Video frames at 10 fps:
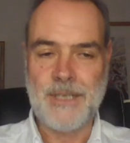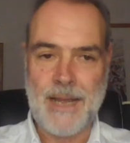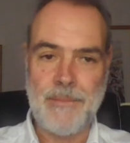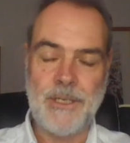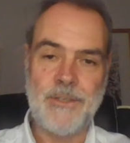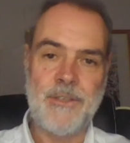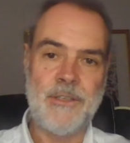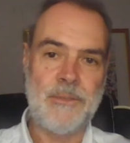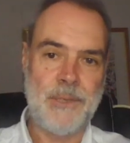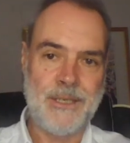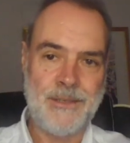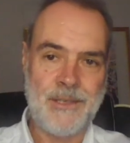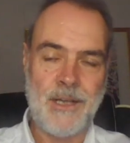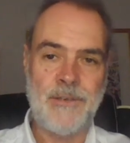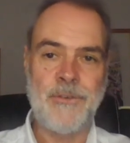damage that is being
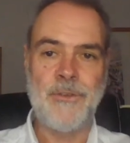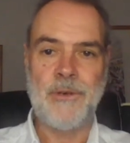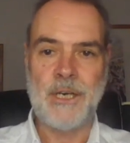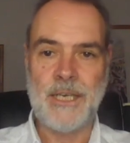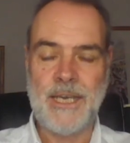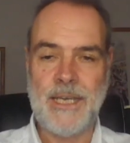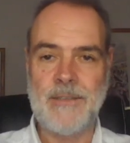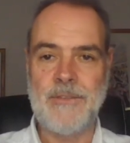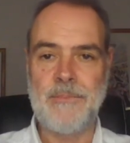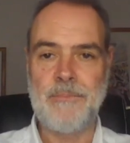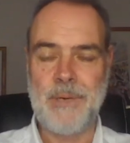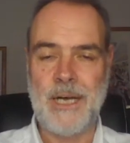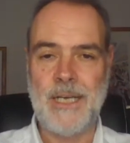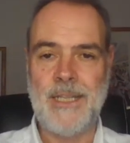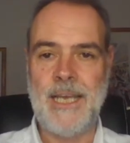done to our kids
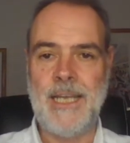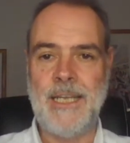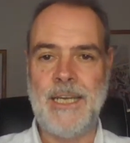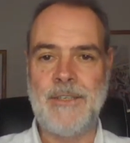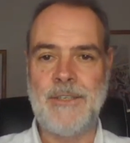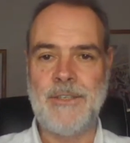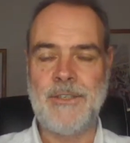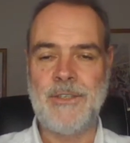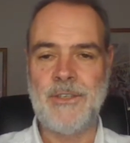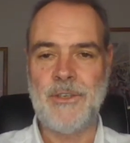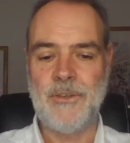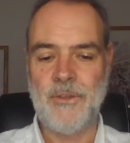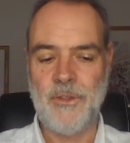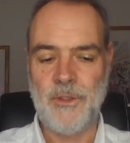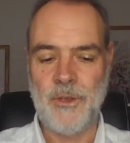by the alienators that
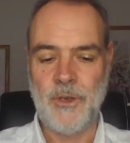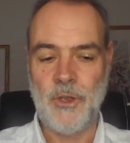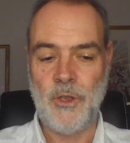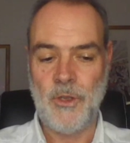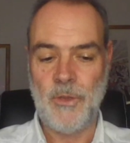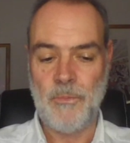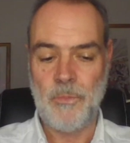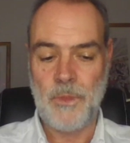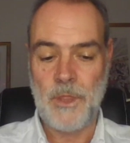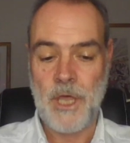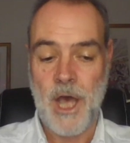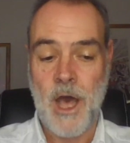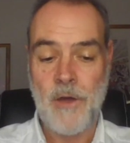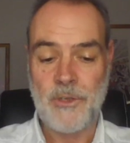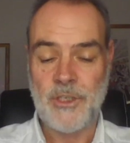that that
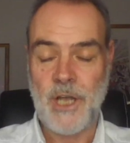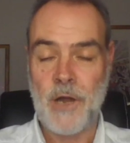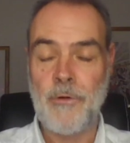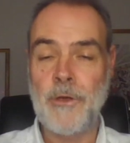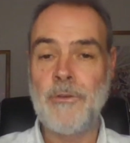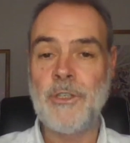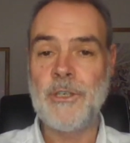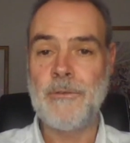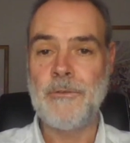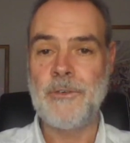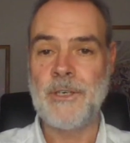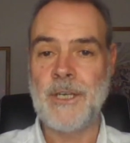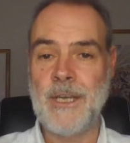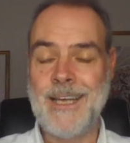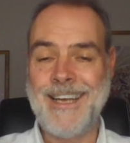our our own children
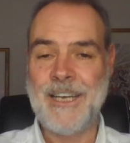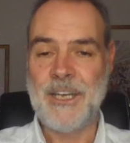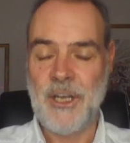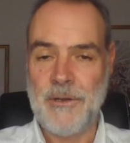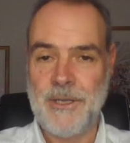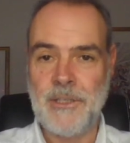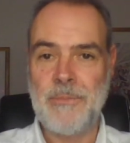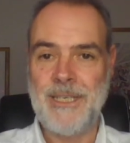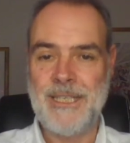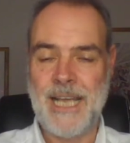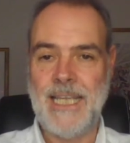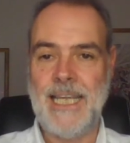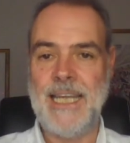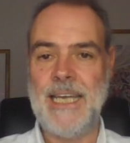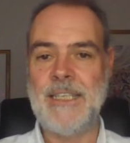are going to be
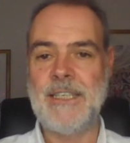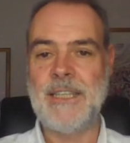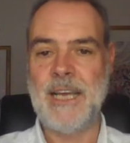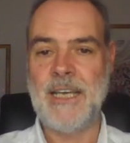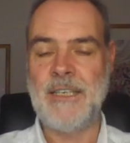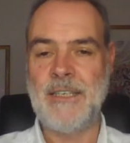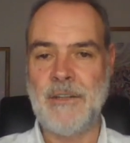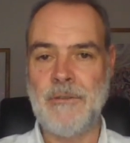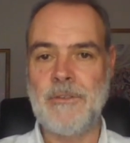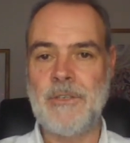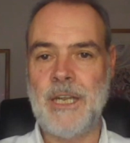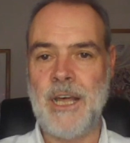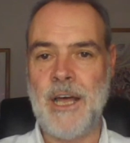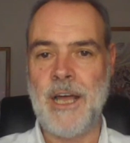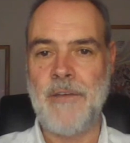taking into their adult
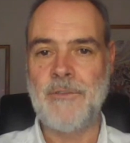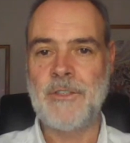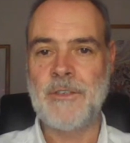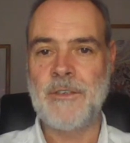lives